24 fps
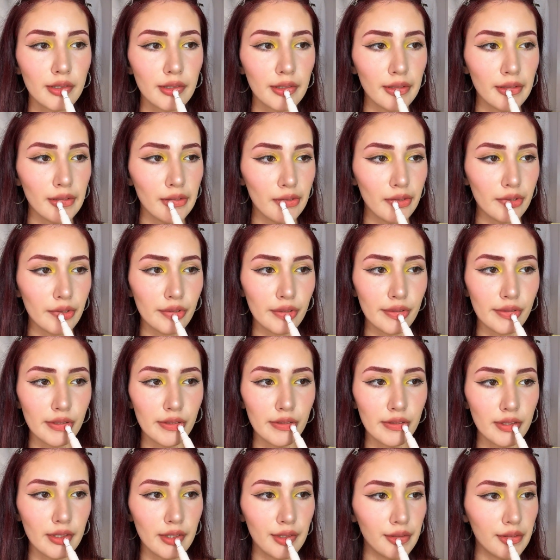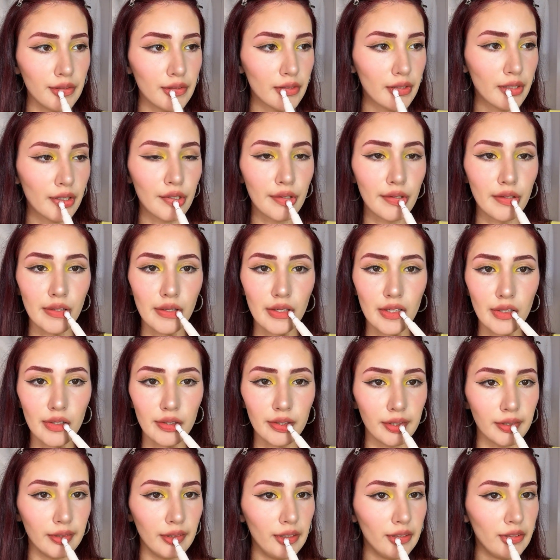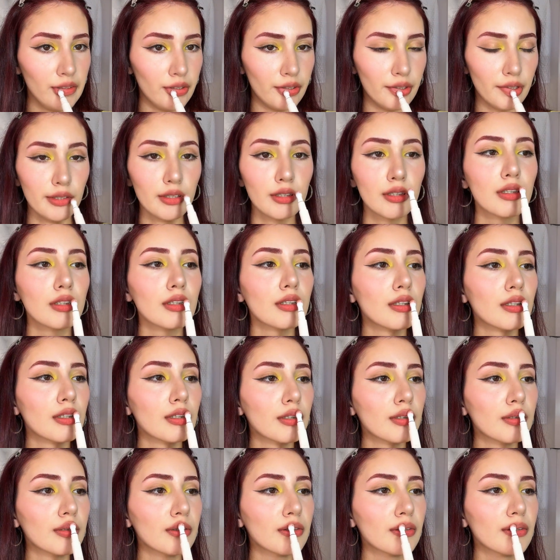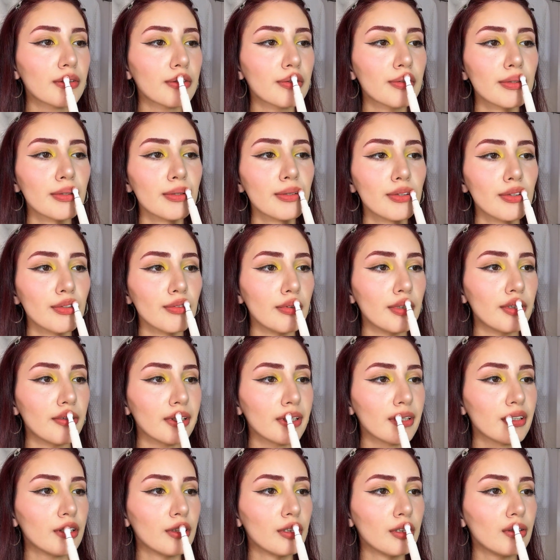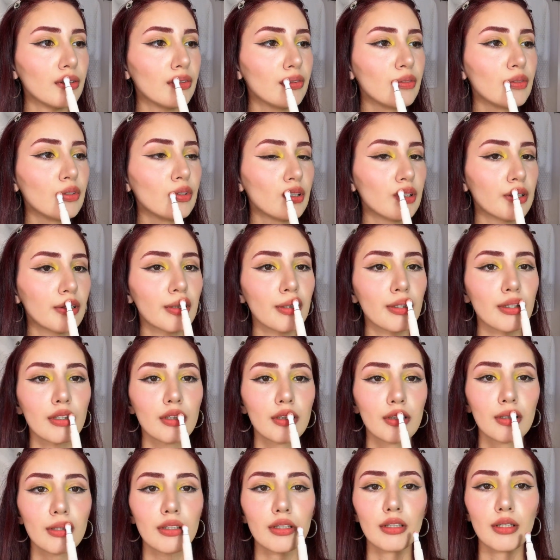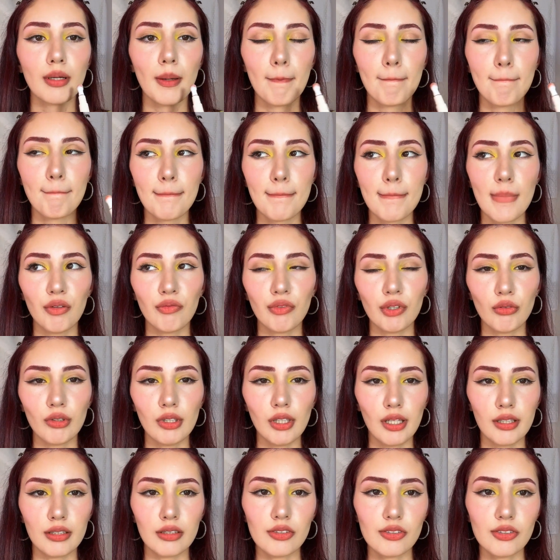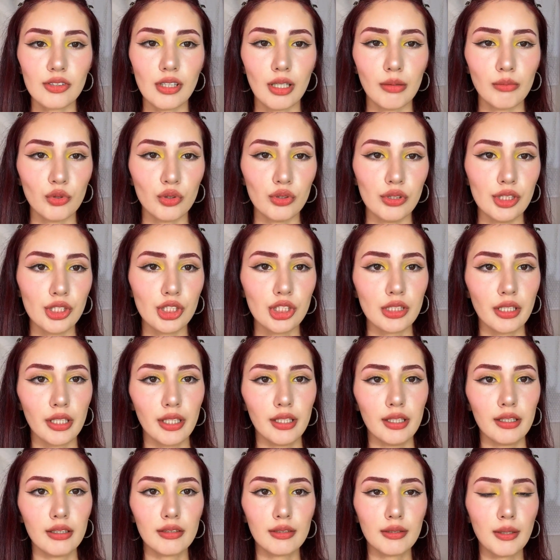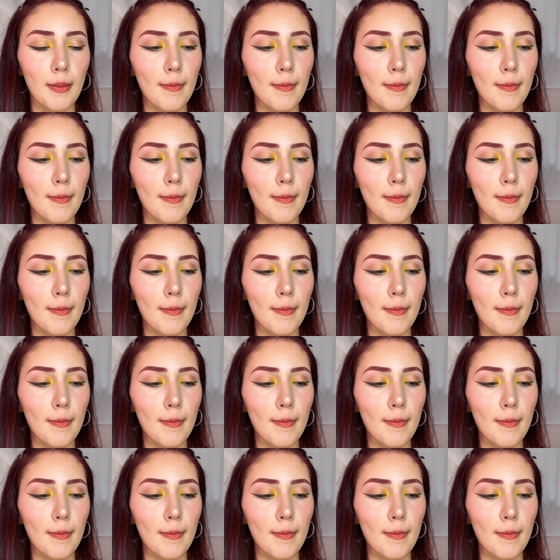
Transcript: And it also contains glitter. It's very cute, very like a summery shade.